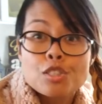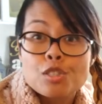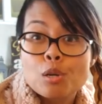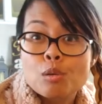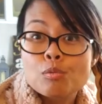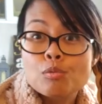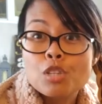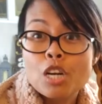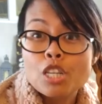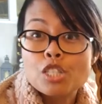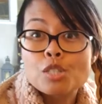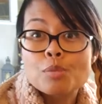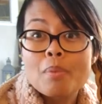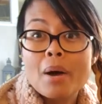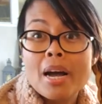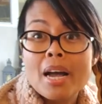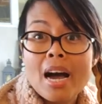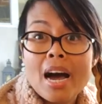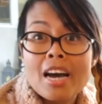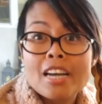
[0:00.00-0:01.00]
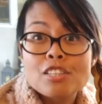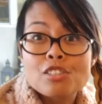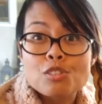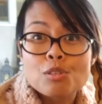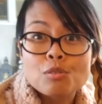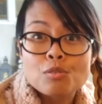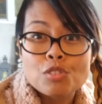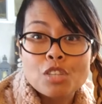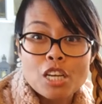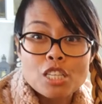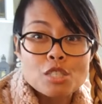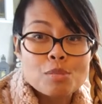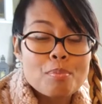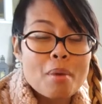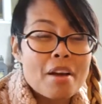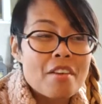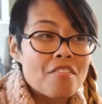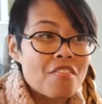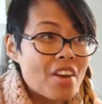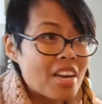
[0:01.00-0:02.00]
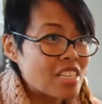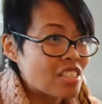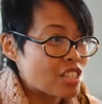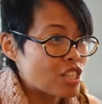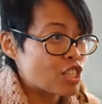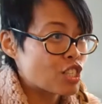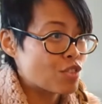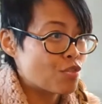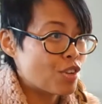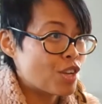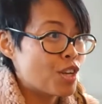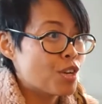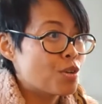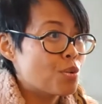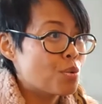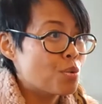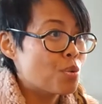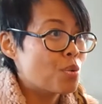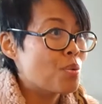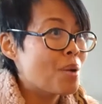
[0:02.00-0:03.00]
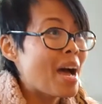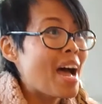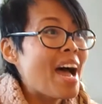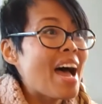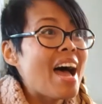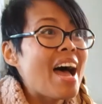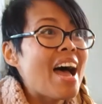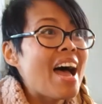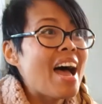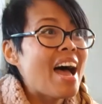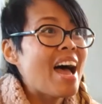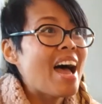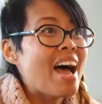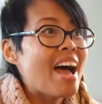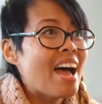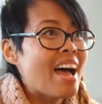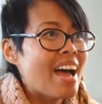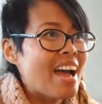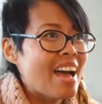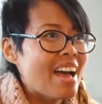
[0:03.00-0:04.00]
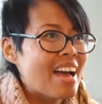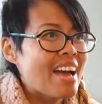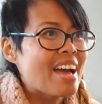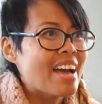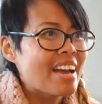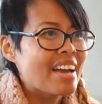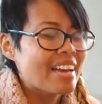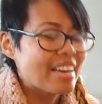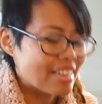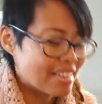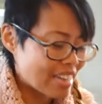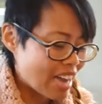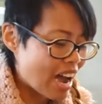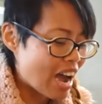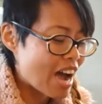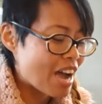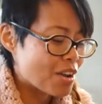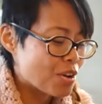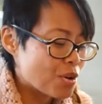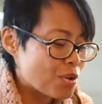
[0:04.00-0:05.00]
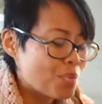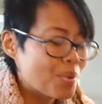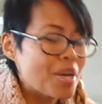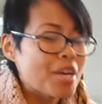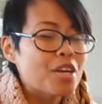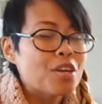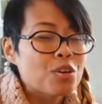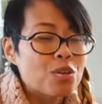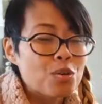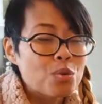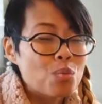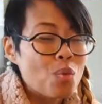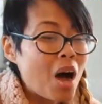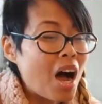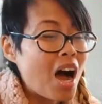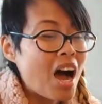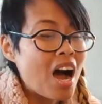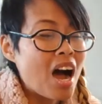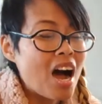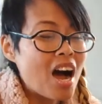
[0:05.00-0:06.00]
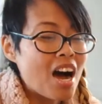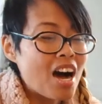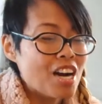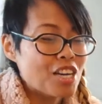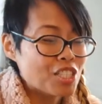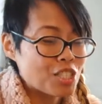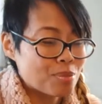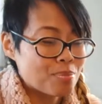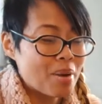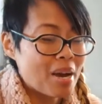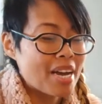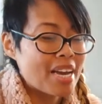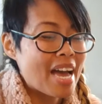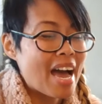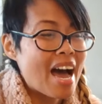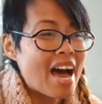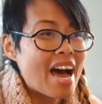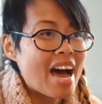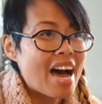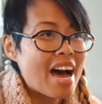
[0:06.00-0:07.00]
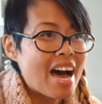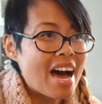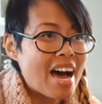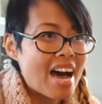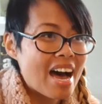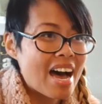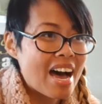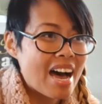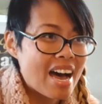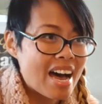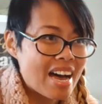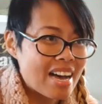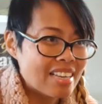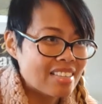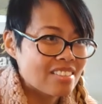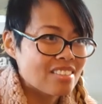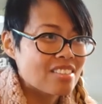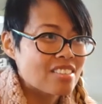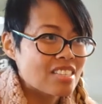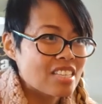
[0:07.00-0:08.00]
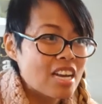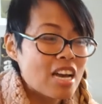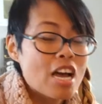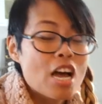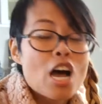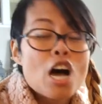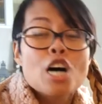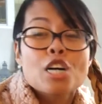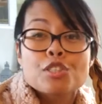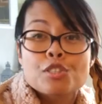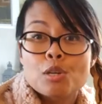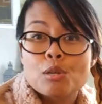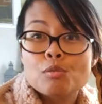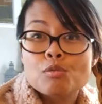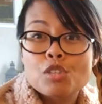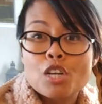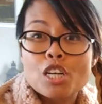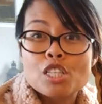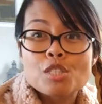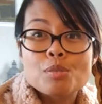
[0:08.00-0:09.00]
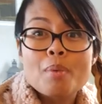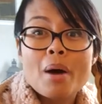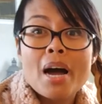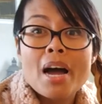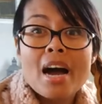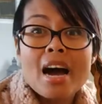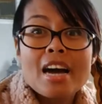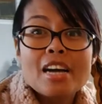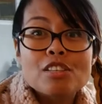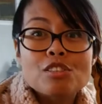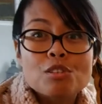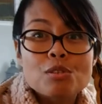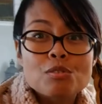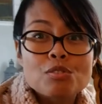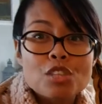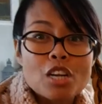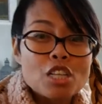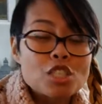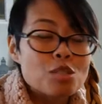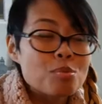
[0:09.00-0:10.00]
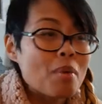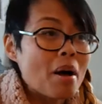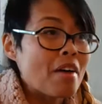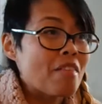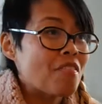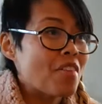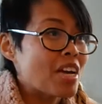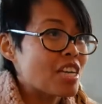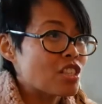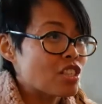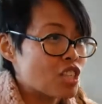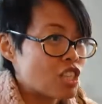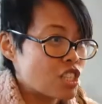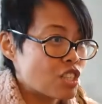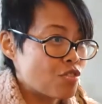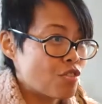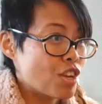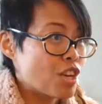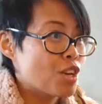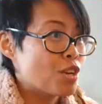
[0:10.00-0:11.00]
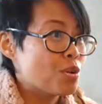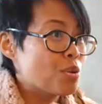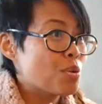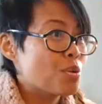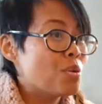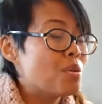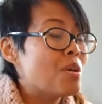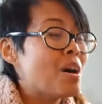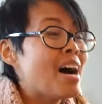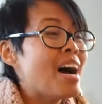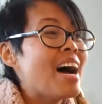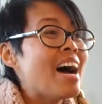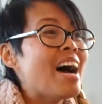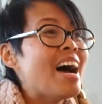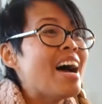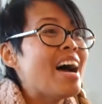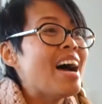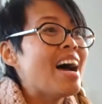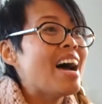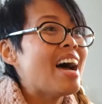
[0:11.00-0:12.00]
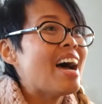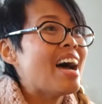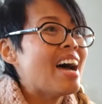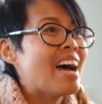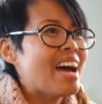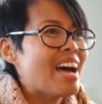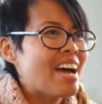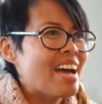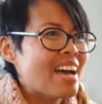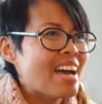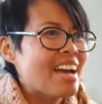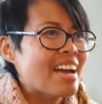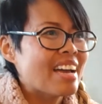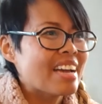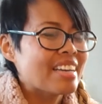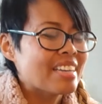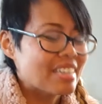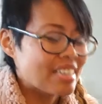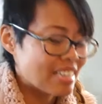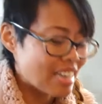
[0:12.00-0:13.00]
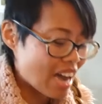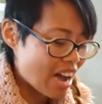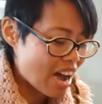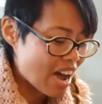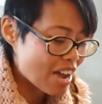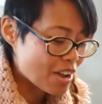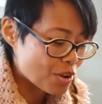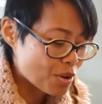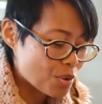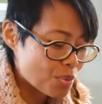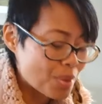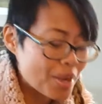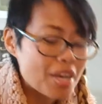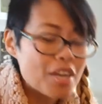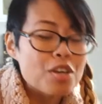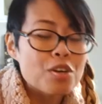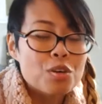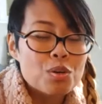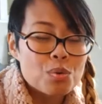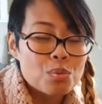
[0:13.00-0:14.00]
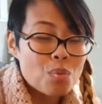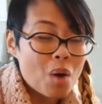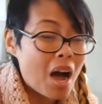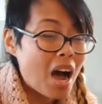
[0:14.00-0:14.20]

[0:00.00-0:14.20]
Don't touch my eyes, don't touch my face, six feet away, and I will wash my hands. Don't touch my eyes, don't touch my face, six feet away, and I will